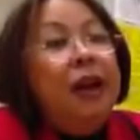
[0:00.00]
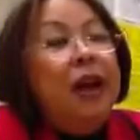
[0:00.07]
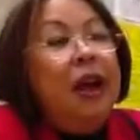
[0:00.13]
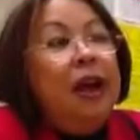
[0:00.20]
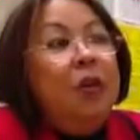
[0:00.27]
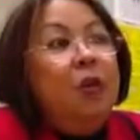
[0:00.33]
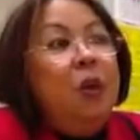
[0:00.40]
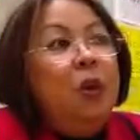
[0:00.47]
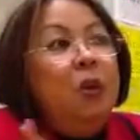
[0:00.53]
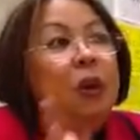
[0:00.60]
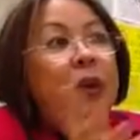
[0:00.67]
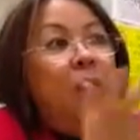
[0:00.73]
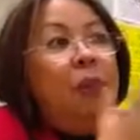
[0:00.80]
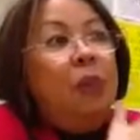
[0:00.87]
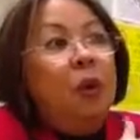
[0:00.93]
And we
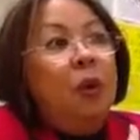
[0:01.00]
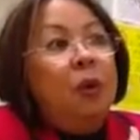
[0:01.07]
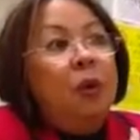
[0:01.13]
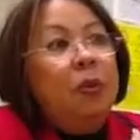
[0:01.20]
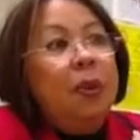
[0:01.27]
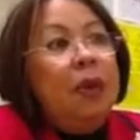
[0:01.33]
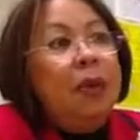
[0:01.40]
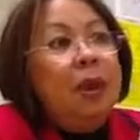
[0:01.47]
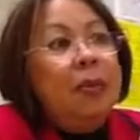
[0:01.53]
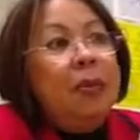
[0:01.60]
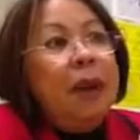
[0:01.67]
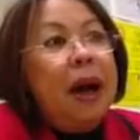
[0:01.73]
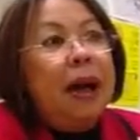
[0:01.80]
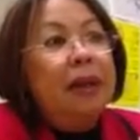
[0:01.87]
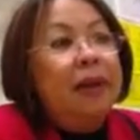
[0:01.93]
were supposed to be the
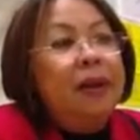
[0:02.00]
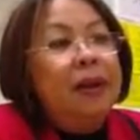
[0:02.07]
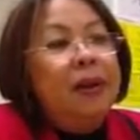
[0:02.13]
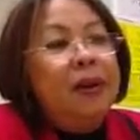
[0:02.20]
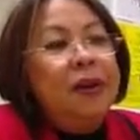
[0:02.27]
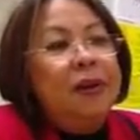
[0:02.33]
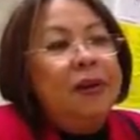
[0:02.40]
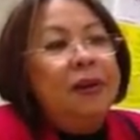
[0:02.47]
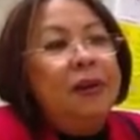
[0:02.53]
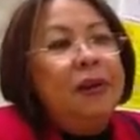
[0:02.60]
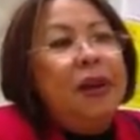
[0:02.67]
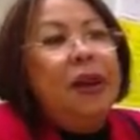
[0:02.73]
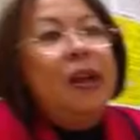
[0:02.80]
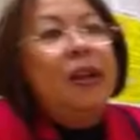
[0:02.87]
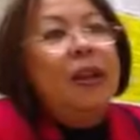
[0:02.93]
ambassadors
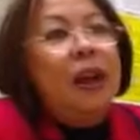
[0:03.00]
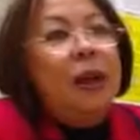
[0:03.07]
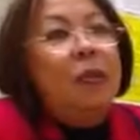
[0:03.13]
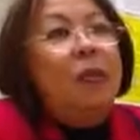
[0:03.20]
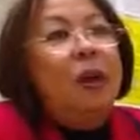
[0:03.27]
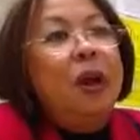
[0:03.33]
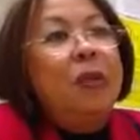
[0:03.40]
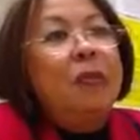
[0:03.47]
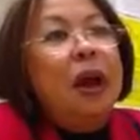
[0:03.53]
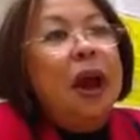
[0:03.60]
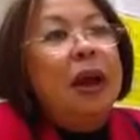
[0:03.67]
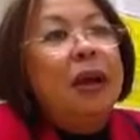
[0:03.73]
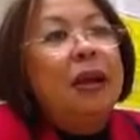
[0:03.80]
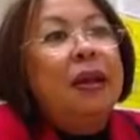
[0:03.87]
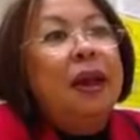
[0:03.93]
that bring
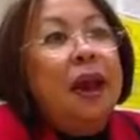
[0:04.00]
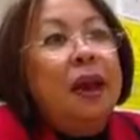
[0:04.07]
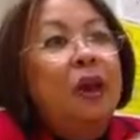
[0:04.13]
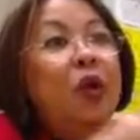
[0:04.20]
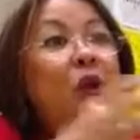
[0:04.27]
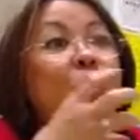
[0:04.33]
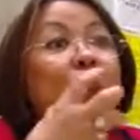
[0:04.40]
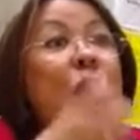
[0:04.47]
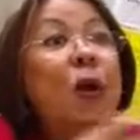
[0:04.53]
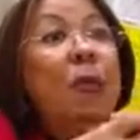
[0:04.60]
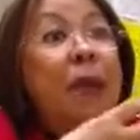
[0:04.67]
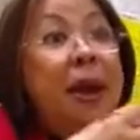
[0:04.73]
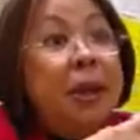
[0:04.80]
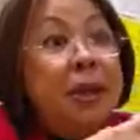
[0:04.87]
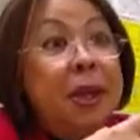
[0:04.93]
back that
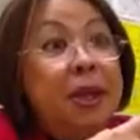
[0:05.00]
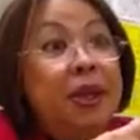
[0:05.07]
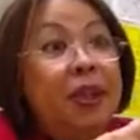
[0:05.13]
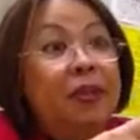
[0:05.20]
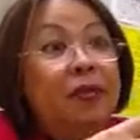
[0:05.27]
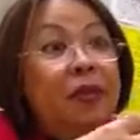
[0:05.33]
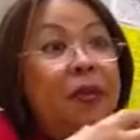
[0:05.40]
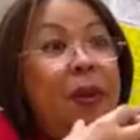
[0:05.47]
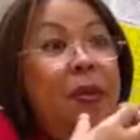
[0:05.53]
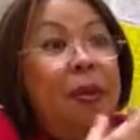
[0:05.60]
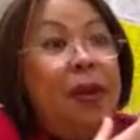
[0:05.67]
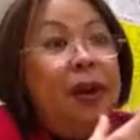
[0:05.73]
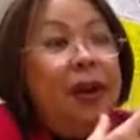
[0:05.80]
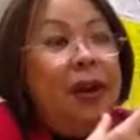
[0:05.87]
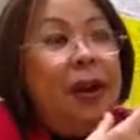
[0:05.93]
goodwill message from
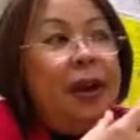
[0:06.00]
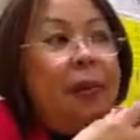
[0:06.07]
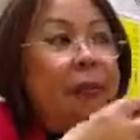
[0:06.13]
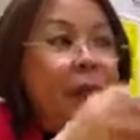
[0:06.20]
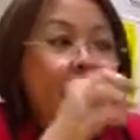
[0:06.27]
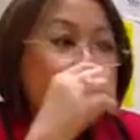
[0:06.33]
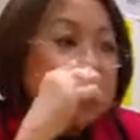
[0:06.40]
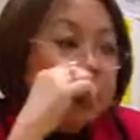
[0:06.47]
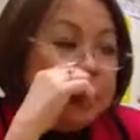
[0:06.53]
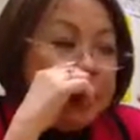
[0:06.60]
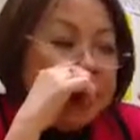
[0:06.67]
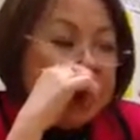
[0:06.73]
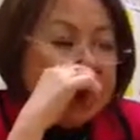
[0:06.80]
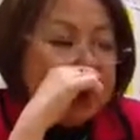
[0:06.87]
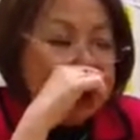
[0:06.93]
America. So
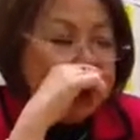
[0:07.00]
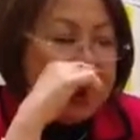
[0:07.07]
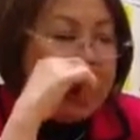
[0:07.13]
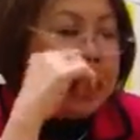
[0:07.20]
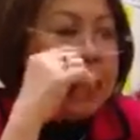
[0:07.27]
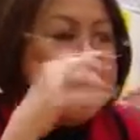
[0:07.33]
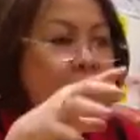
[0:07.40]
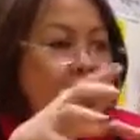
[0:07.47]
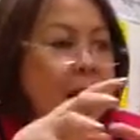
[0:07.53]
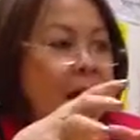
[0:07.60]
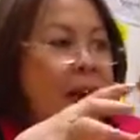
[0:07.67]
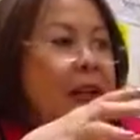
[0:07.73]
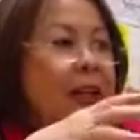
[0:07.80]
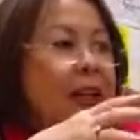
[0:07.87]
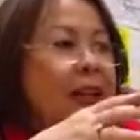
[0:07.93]
I had no
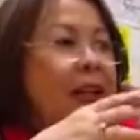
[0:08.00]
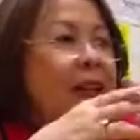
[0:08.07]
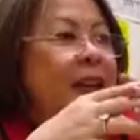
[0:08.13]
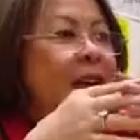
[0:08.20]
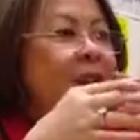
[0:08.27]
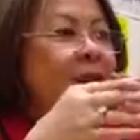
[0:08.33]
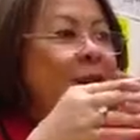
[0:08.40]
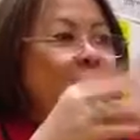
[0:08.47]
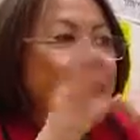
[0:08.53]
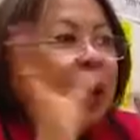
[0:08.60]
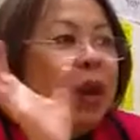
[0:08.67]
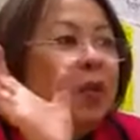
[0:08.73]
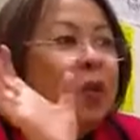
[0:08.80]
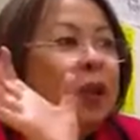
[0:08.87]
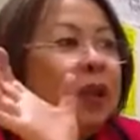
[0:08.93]
idea,
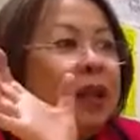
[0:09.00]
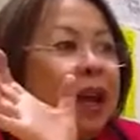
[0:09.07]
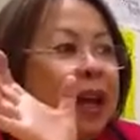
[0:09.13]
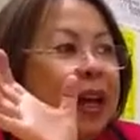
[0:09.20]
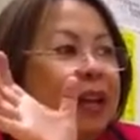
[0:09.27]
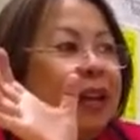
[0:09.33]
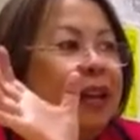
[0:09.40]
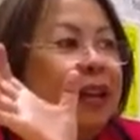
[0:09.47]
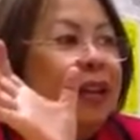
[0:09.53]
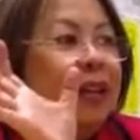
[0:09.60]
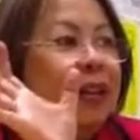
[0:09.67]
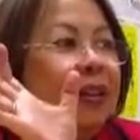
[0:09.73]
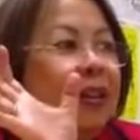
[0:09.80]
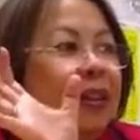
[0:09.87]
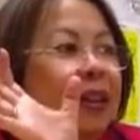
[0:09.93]
what it was like
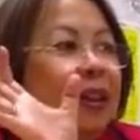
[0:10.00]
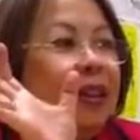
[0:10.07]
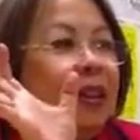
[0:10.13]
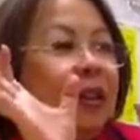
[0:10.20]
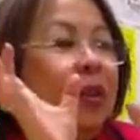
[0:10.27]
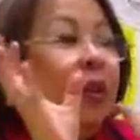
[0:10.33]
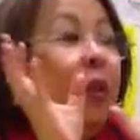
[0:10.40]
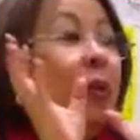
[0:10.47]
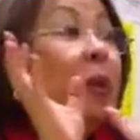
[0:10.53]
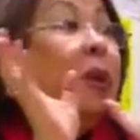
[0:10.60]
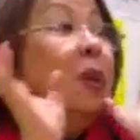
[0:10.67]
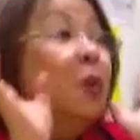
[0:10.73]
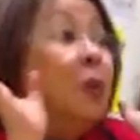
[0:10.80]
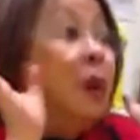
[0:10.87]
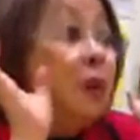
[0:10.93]
to
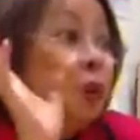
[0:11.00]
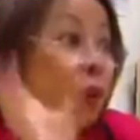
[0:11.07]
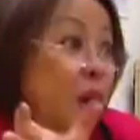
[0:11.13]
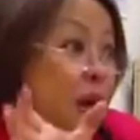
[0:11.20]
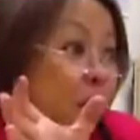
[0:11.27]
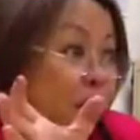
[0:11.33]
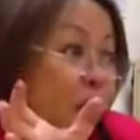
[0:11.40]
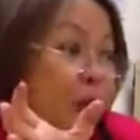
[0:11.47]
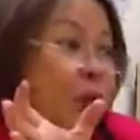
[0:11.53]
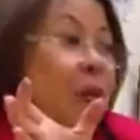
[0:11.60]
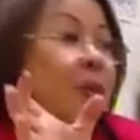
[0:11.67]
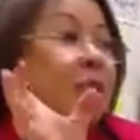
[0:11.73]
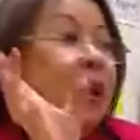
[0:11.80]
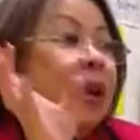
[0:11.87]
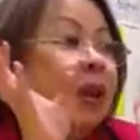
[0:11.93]
be real,
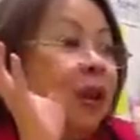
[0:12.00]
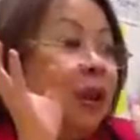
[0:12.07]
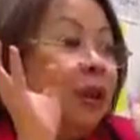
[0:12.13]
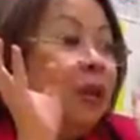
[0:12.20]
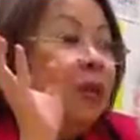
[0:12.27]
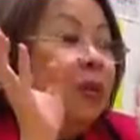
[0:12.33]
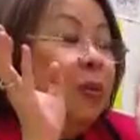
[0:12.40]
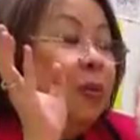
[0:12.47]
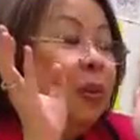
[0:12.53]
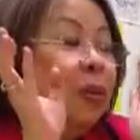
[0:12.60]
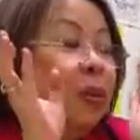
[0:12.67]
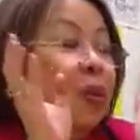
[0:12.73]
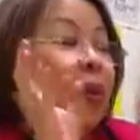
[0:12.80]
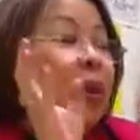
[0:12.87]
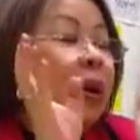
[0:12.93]

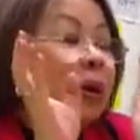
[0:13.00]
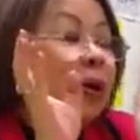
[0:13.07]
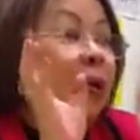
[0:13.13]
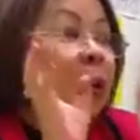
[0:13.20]
to